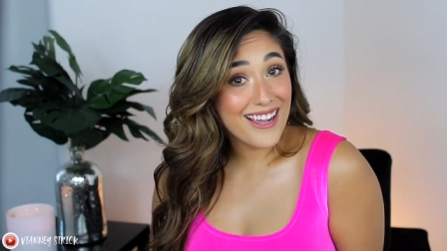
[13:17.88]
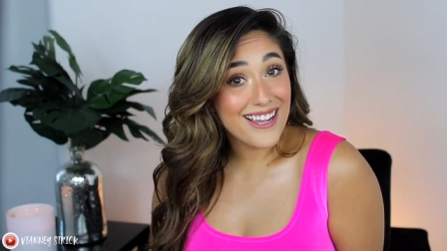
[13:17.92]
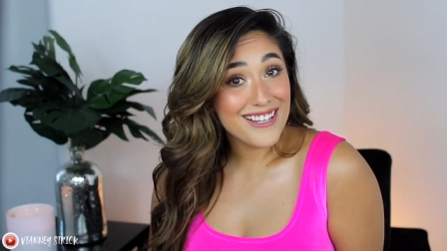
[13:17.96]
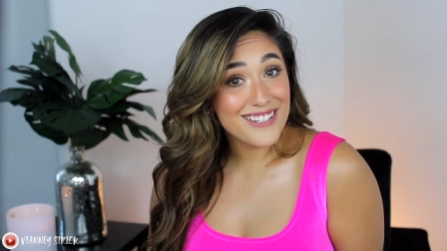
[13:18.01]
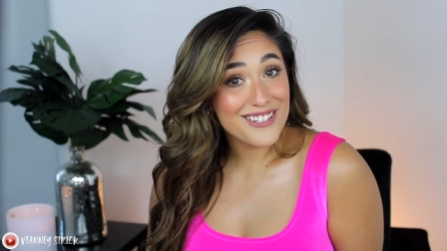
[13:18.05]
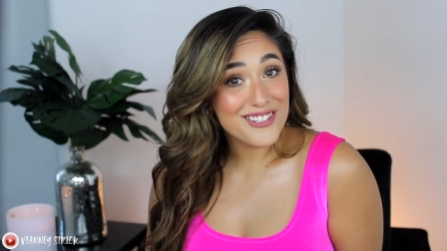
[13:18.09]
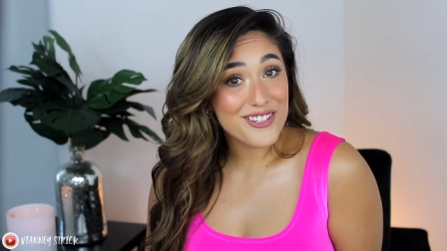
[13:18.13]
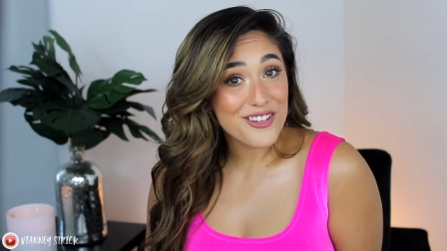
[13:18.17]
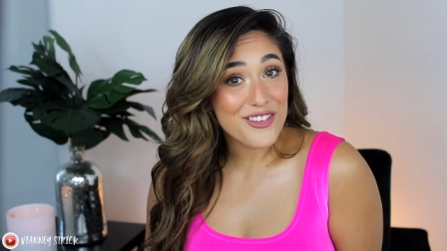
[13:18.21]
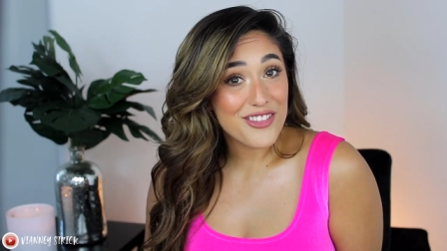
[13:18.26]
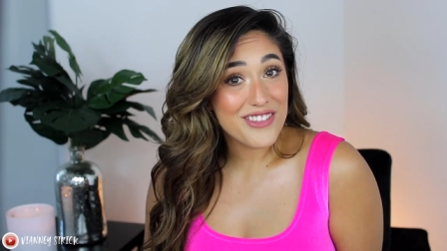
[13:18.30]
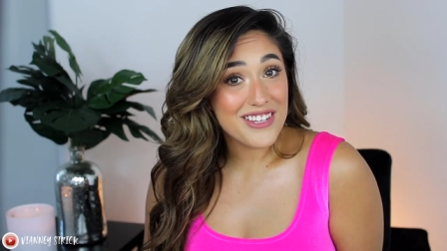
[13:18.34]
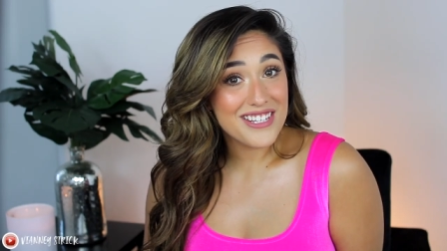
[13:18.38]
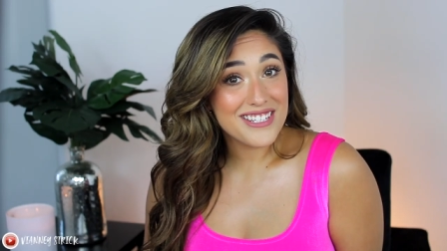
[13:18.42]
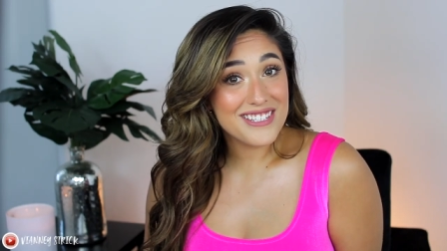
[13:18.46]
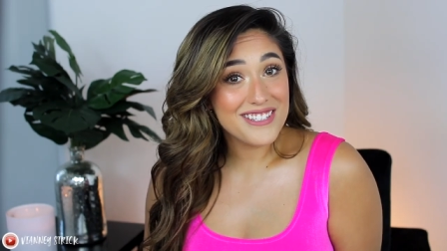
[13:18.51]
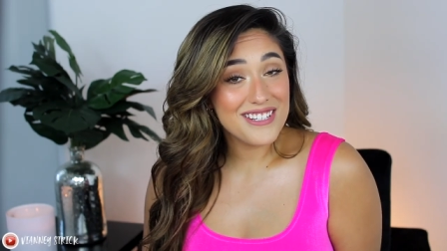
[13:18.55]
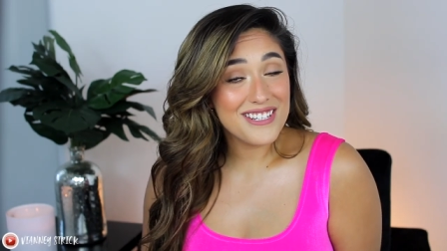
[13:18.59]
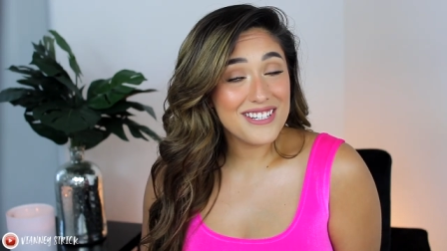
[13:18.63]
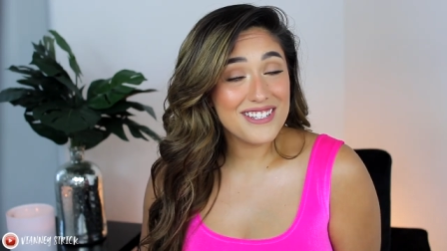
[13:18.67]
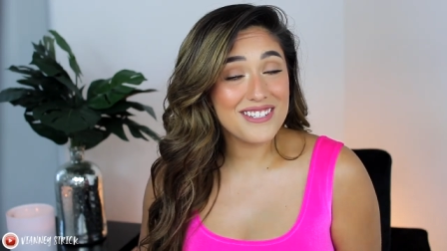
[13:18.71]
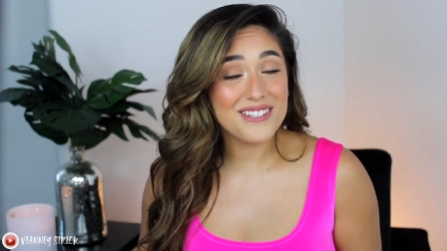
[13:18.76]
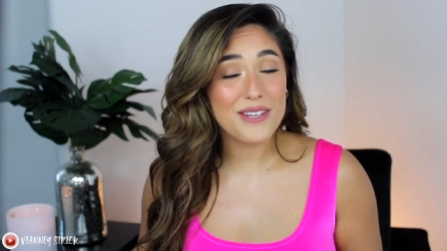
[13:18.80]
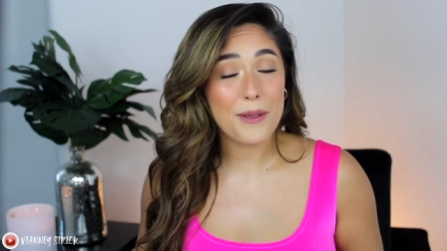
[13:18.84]
guys, so this
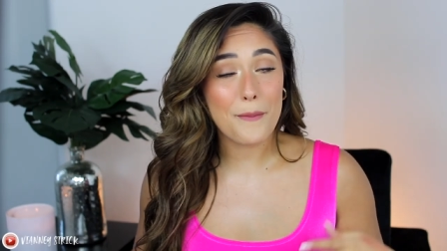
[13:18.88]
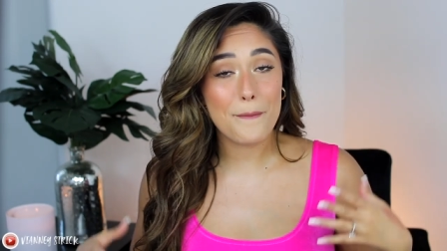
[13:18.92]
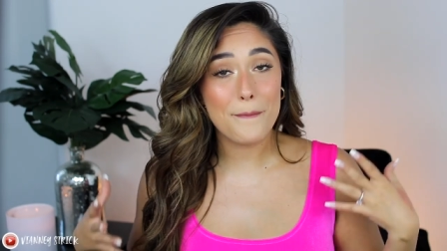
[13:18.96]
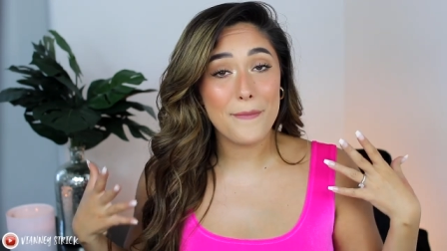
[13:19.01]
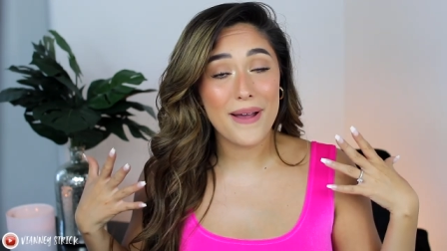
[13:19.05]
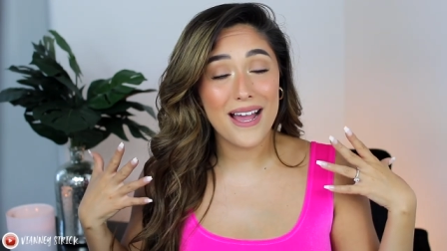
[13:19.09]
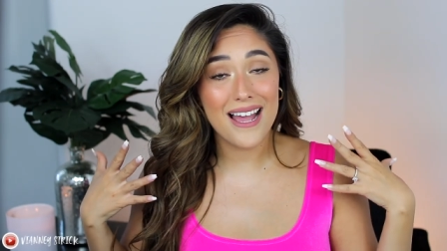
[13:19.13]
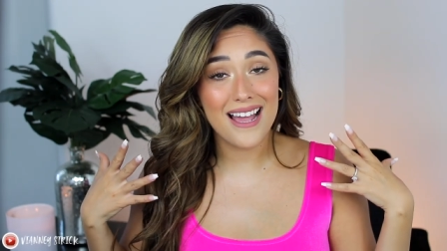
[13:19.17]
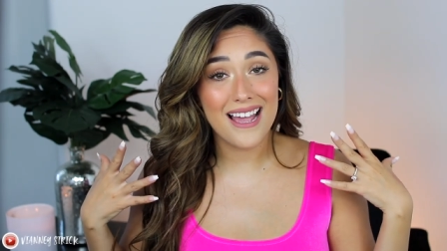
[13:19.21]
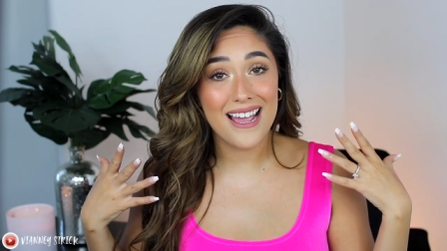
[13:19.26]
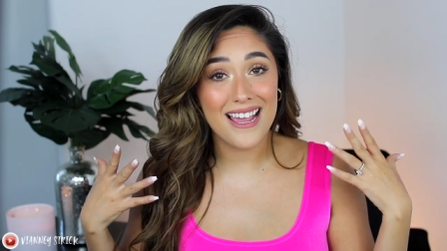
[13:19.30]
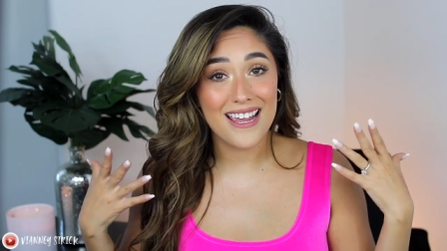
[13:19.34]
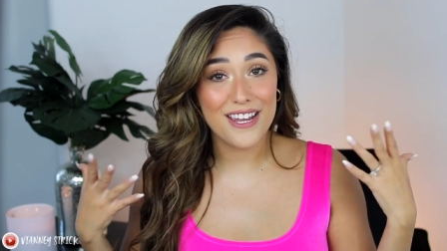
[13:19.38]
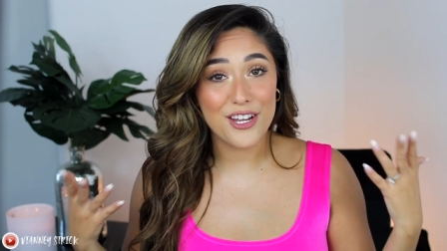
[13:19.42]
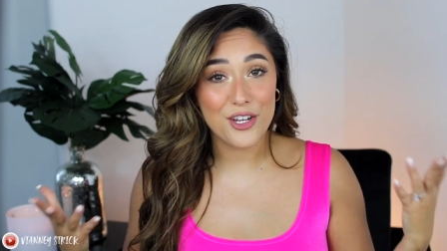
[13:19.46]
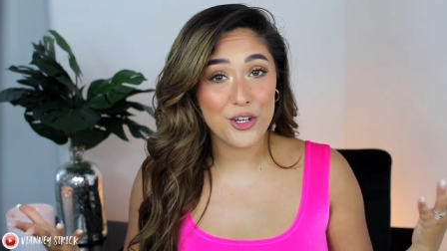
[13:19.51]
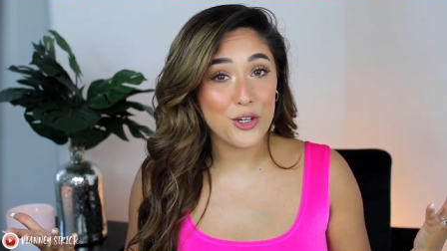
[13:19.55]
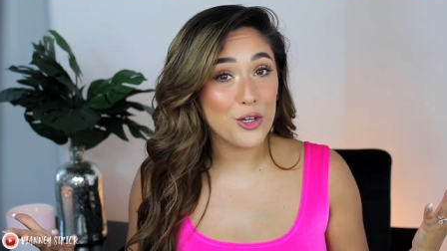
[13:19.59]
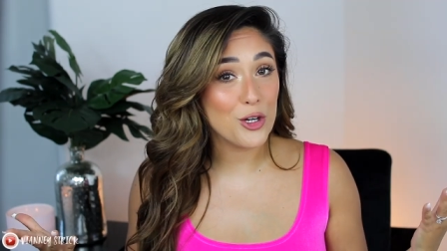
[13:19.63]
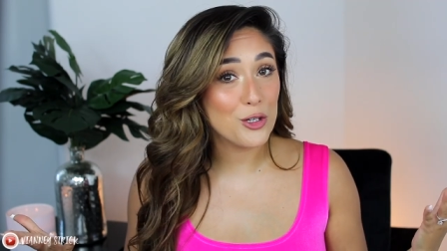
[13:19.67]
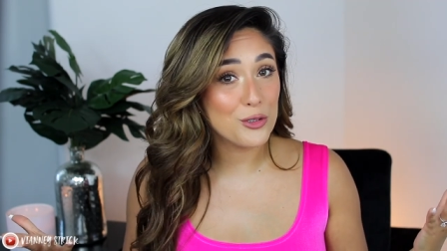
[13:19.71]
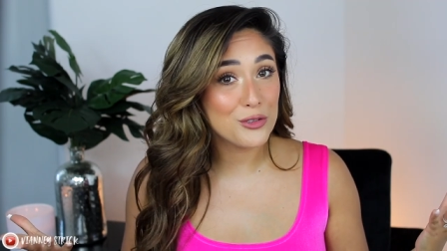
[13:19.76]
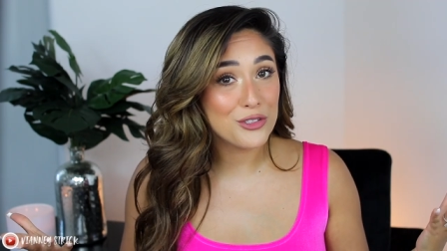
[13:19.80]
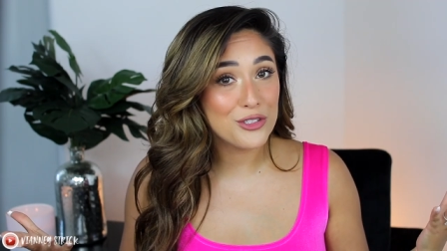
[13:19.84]
is my
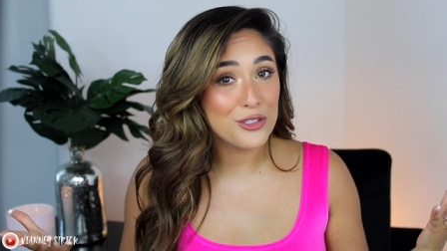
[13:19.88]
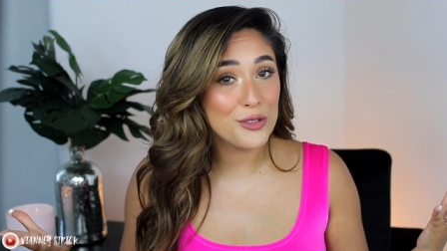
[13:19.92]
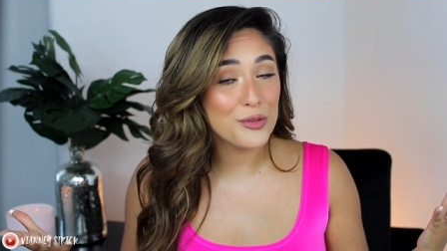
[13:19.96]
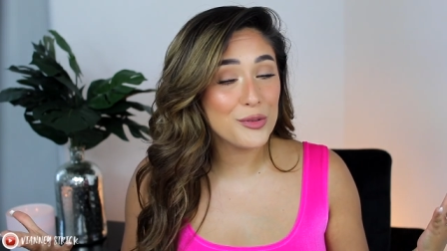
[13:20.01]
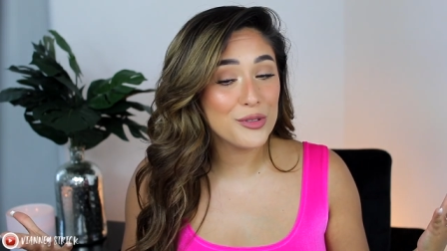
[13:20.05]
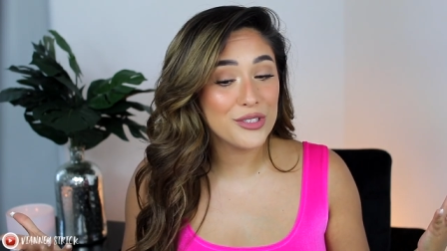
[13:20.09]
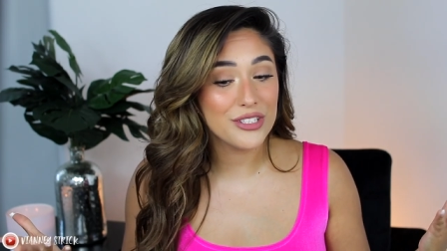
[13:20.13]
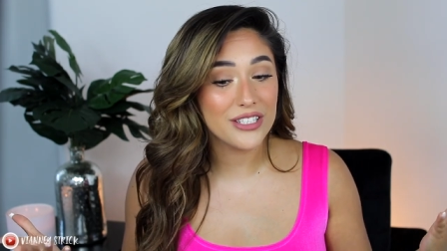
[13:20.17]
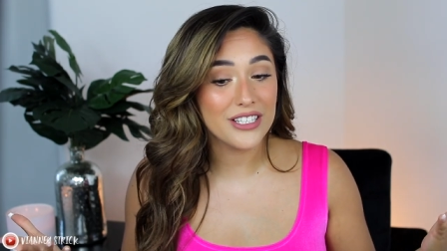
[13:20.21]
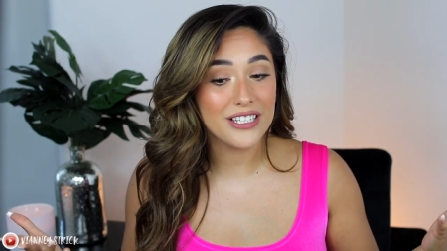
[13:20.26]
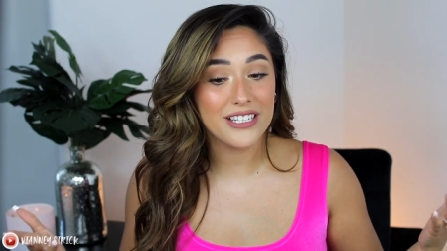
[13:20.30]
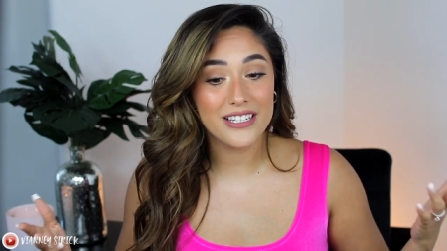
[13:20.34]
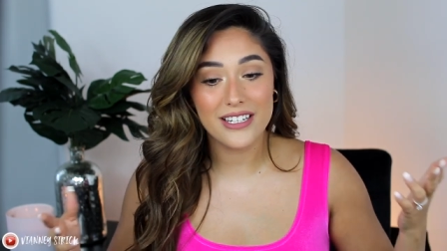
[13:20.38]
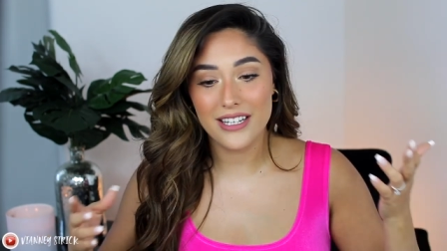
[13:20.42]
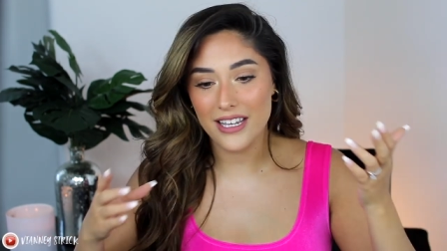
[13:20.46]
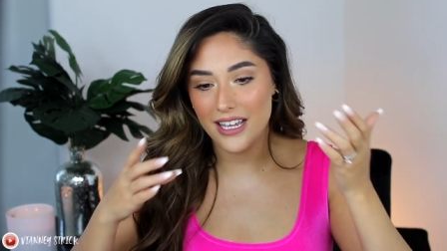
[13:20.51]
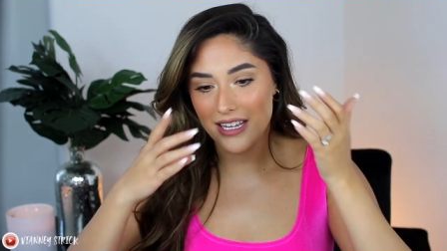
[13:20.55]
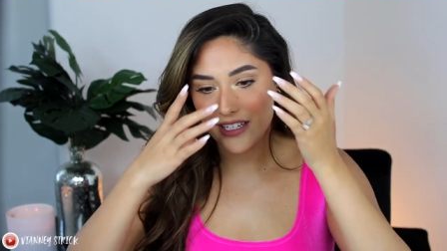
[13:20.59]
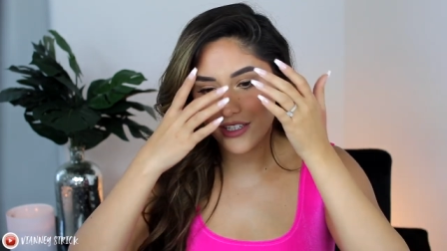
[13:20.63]
go-to look.